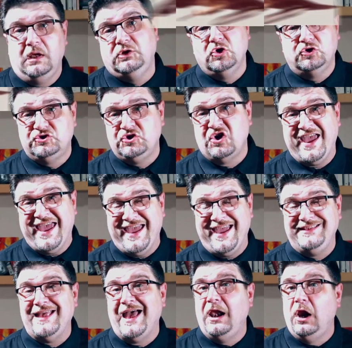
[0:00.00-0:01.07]
It also
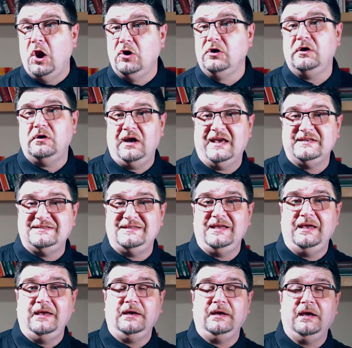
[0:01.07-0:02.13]
had a
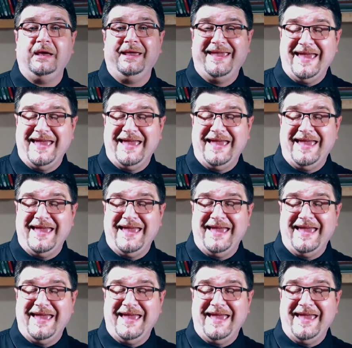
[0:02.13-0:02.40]
longer-lasting